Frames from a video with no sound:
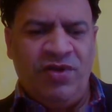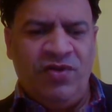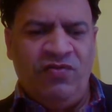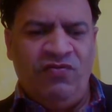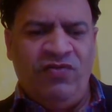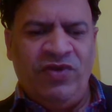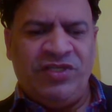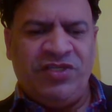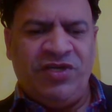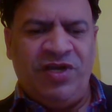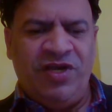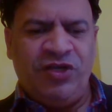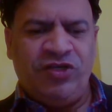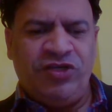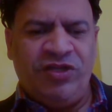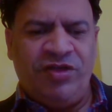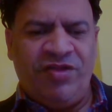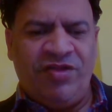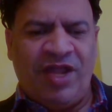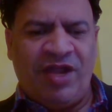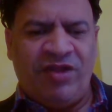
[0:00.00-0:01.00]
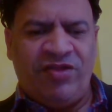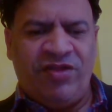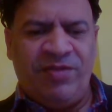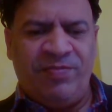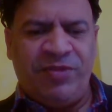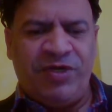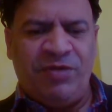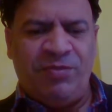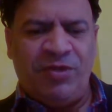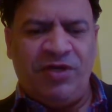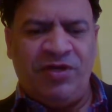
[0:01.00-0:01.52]
which nations
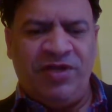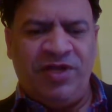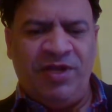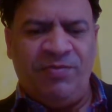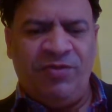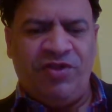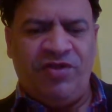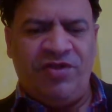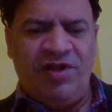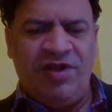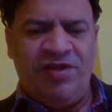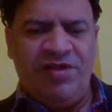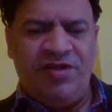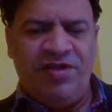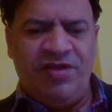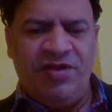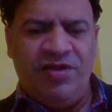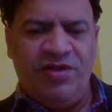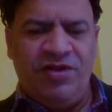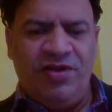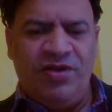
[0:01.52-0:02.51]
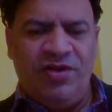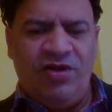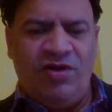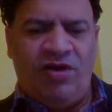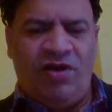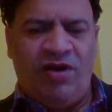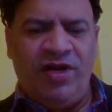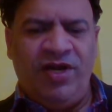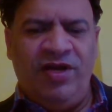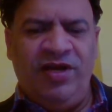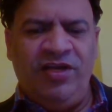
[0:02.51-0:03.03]
accept among themselves.
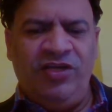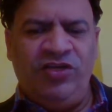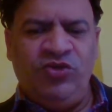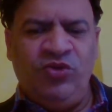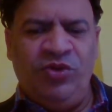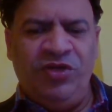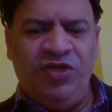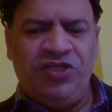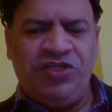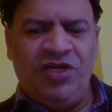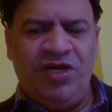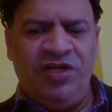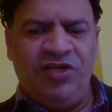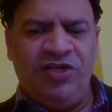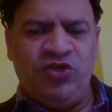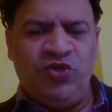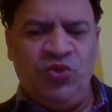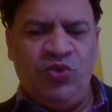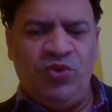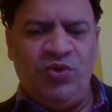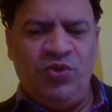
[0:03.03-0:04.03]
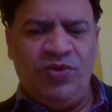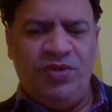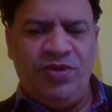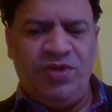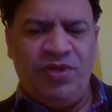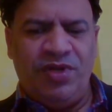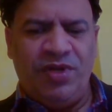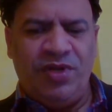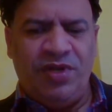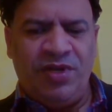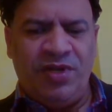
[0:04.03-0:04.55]
On any judicial issue,
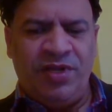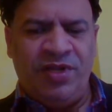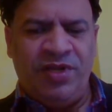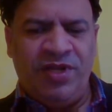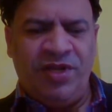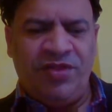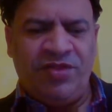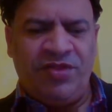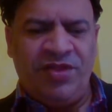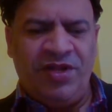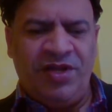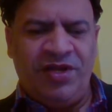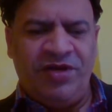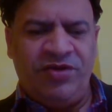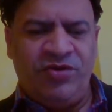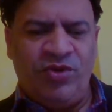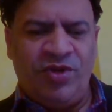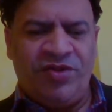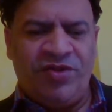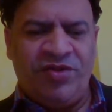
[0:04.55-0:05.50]
they seek to